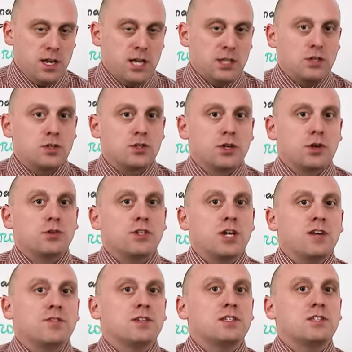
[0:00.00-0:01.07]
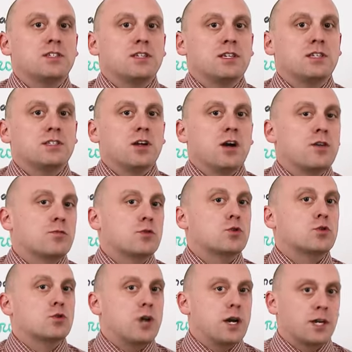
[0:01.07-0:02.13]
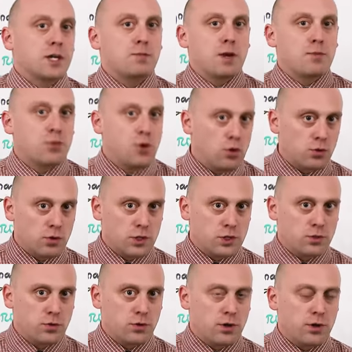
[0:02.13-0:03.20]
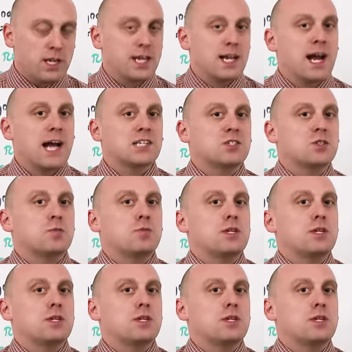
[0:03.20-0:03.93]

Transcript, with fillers: and you don't have a disease of chronic bipolar disorder. It has to